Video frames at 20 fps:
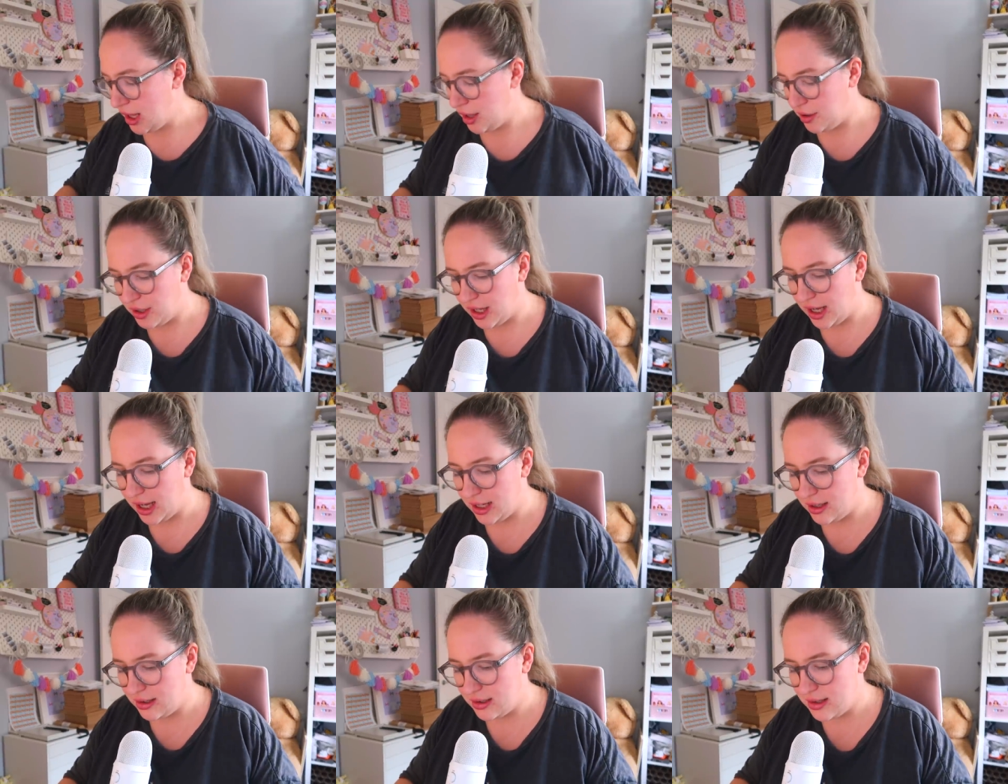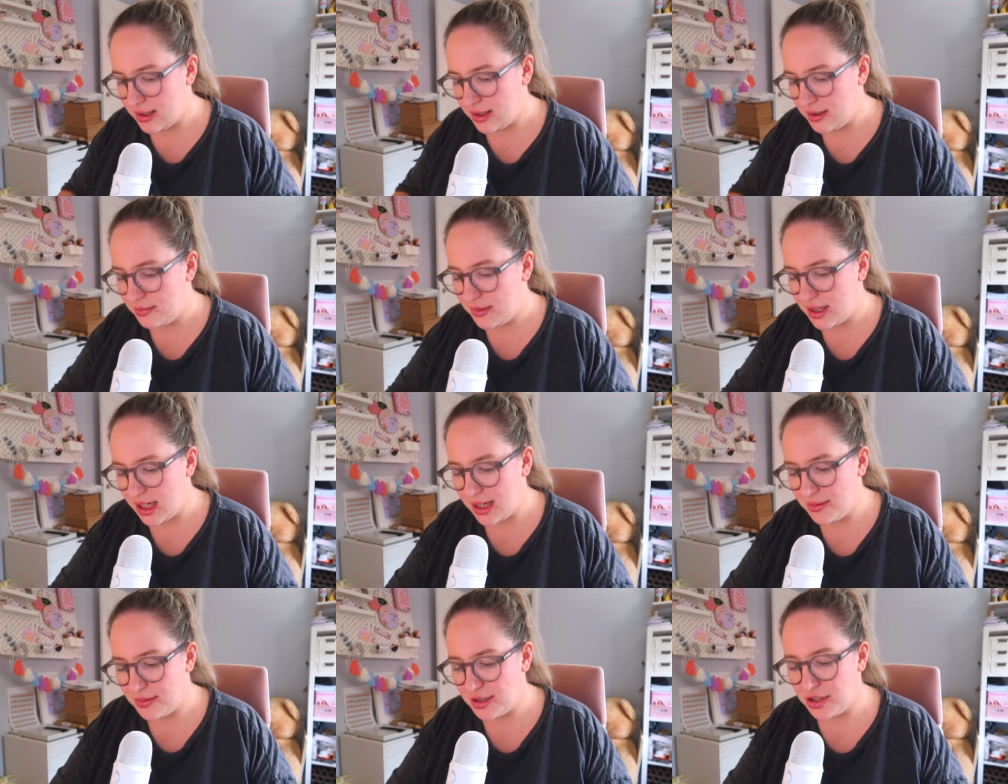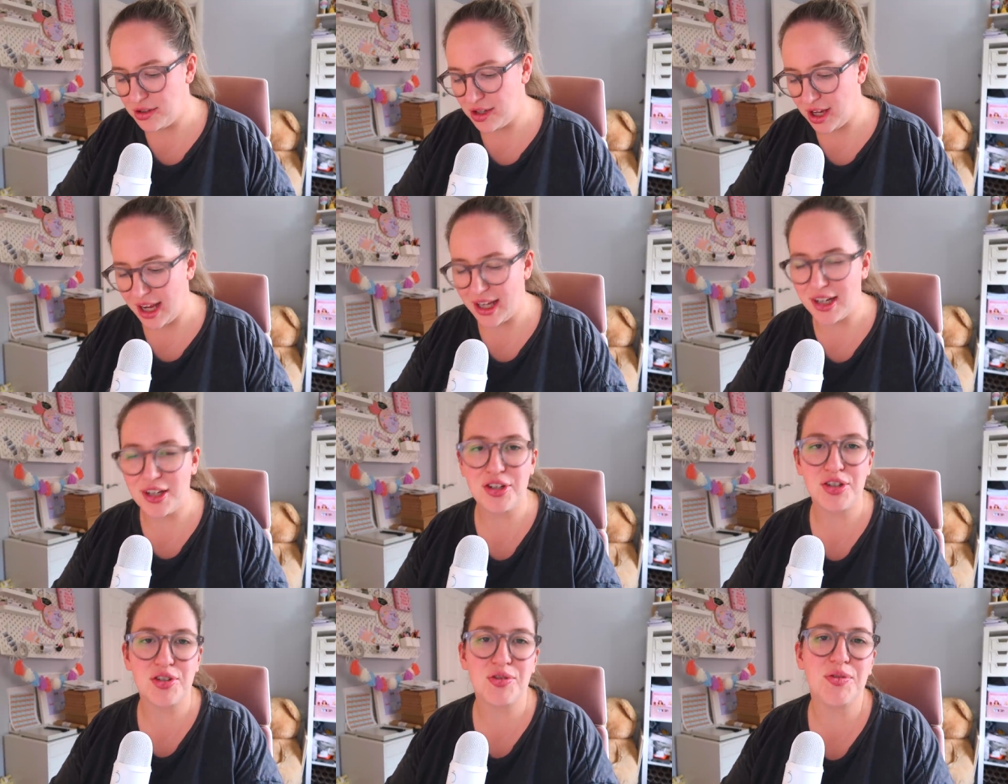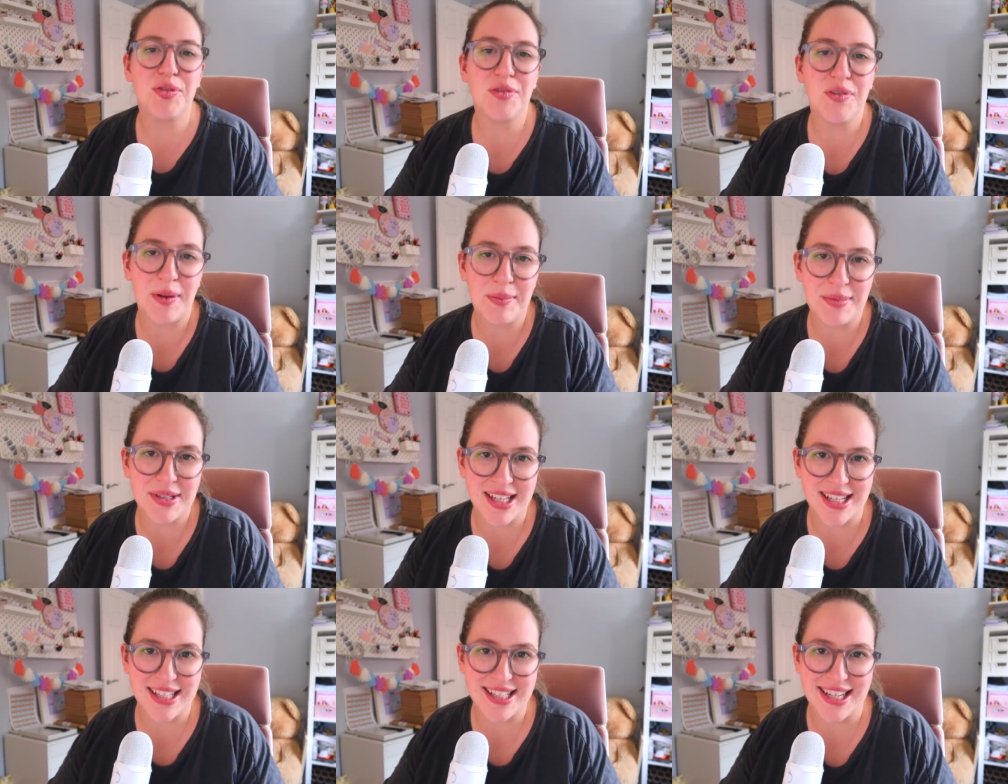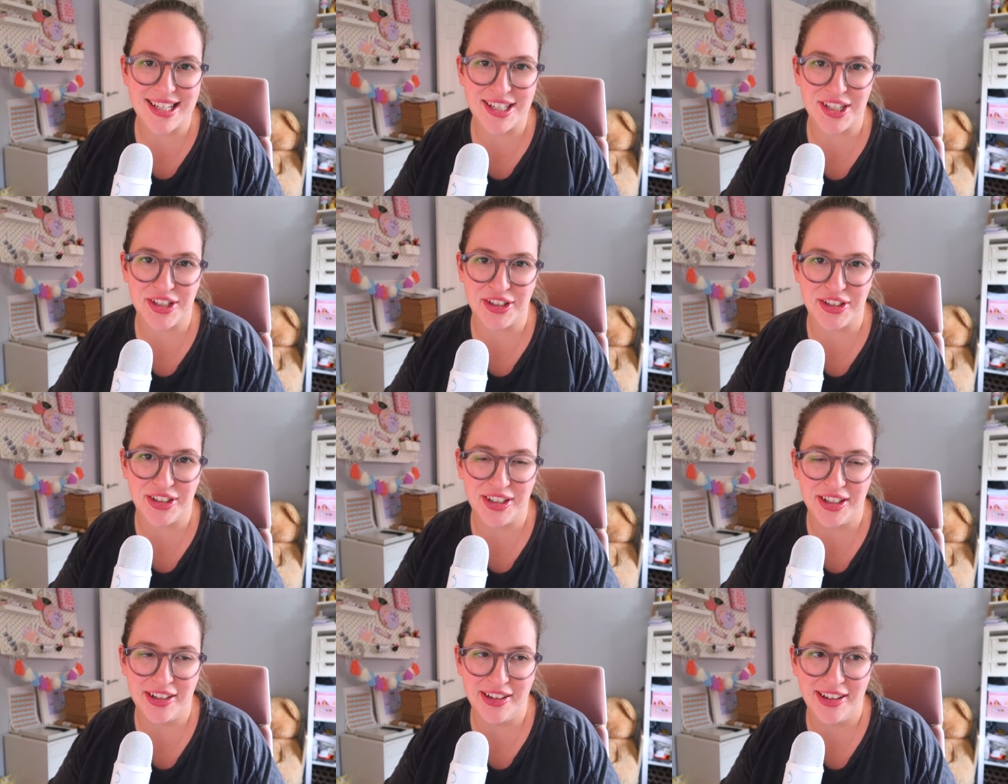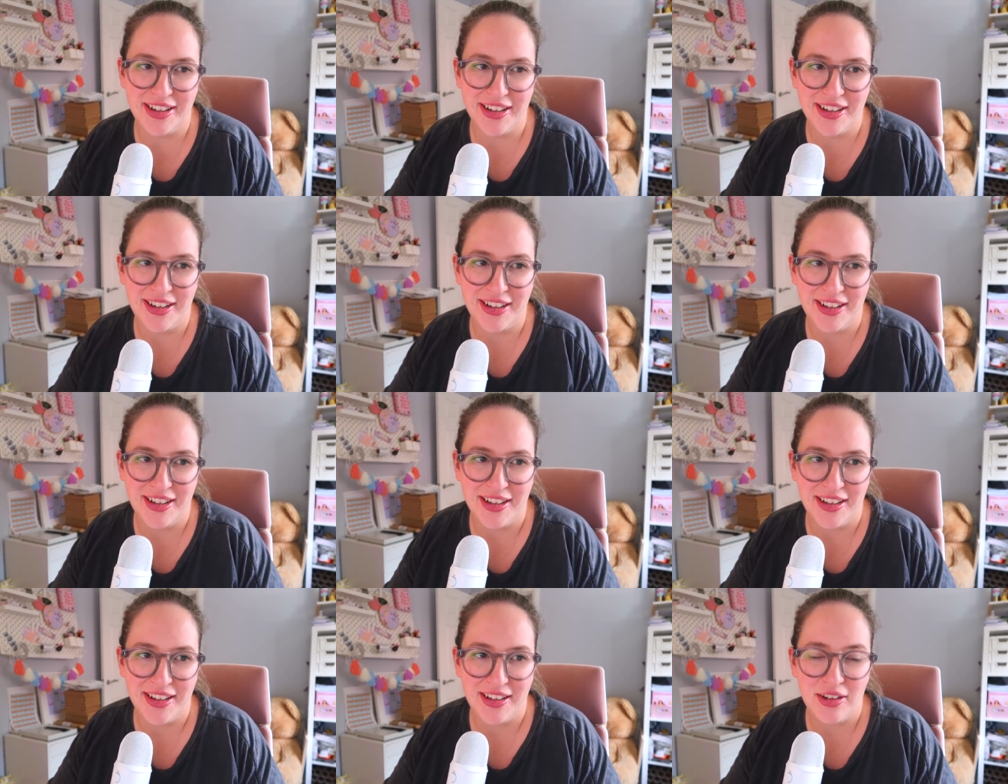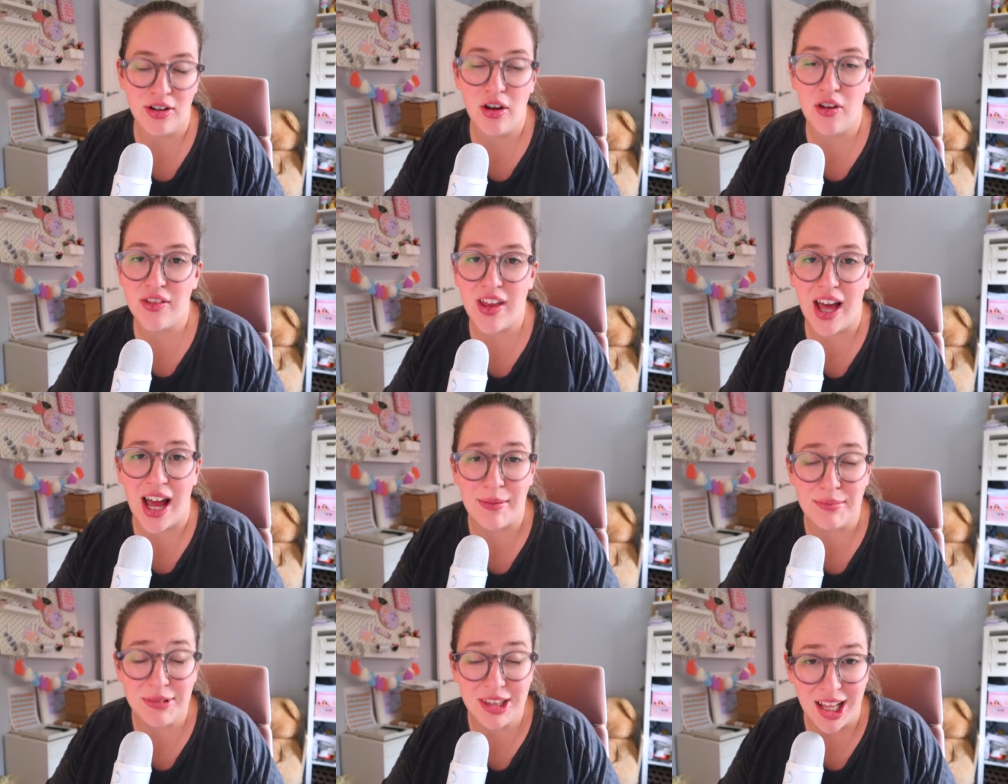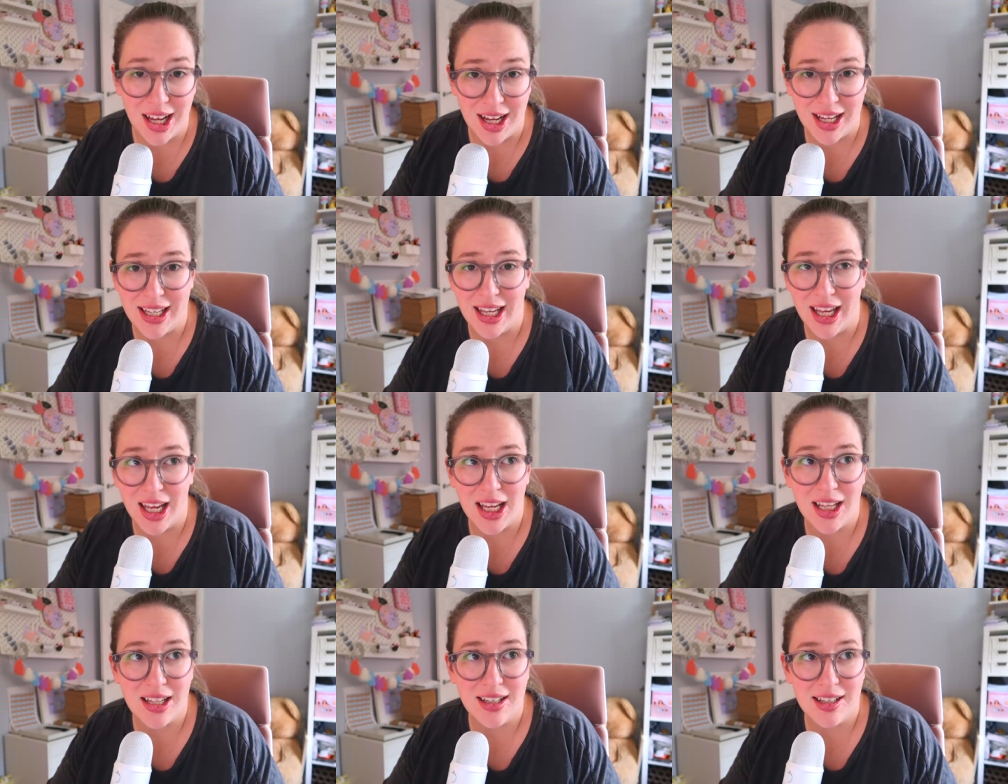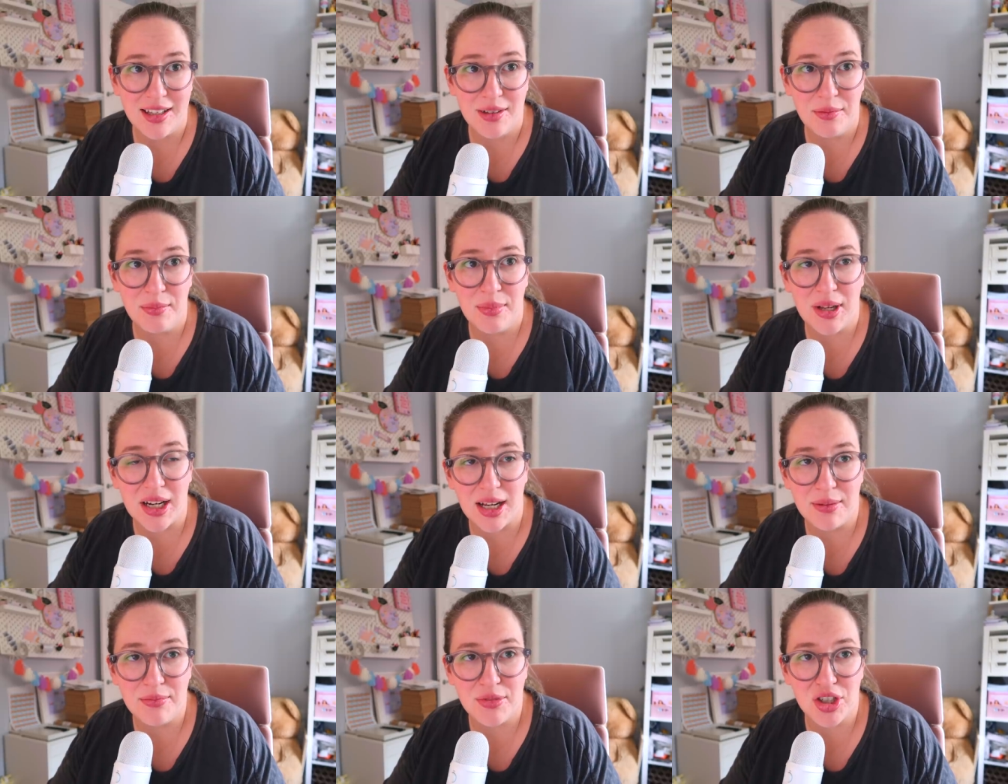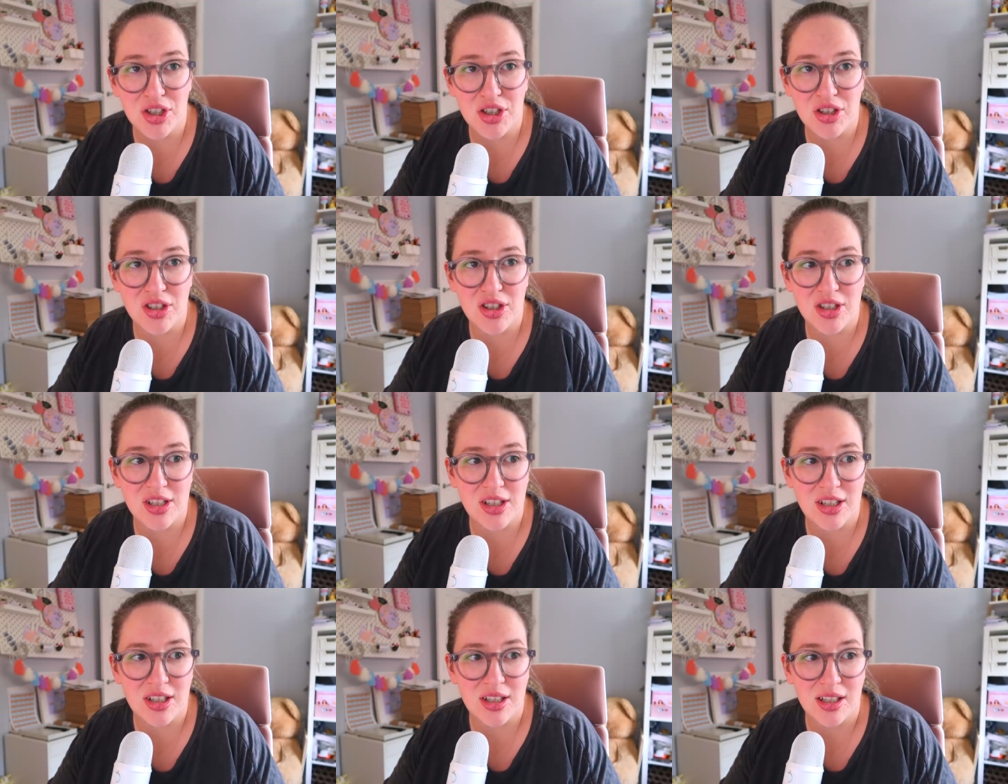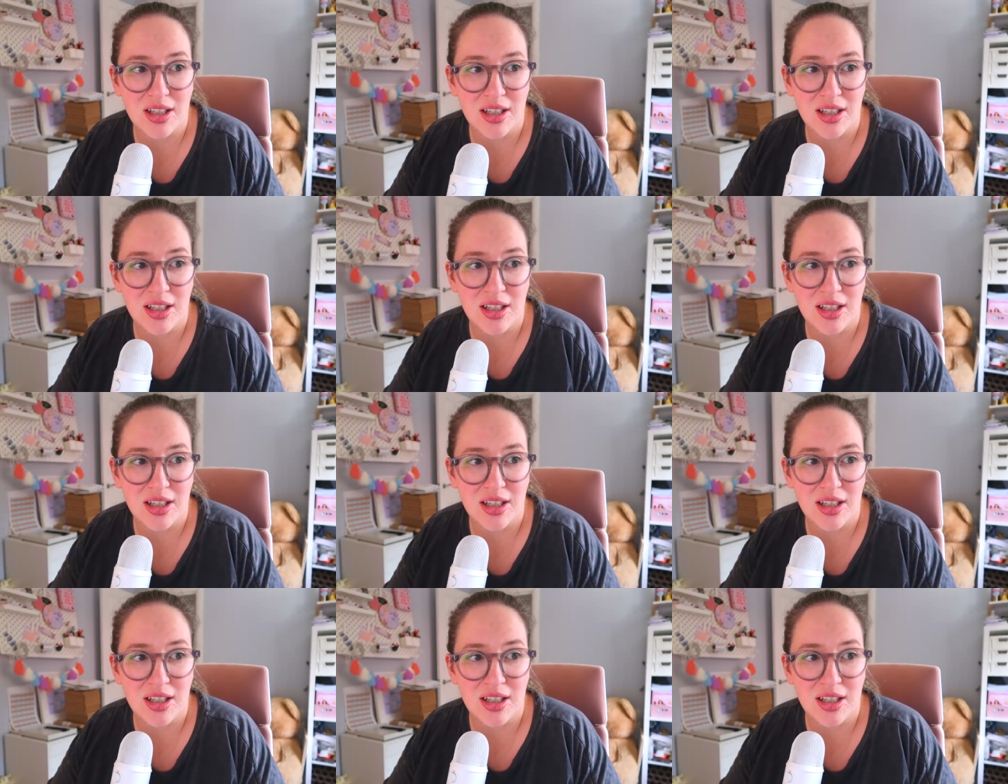That sometimes you're not getting a true representation. Not that I'm lying, but I'm just...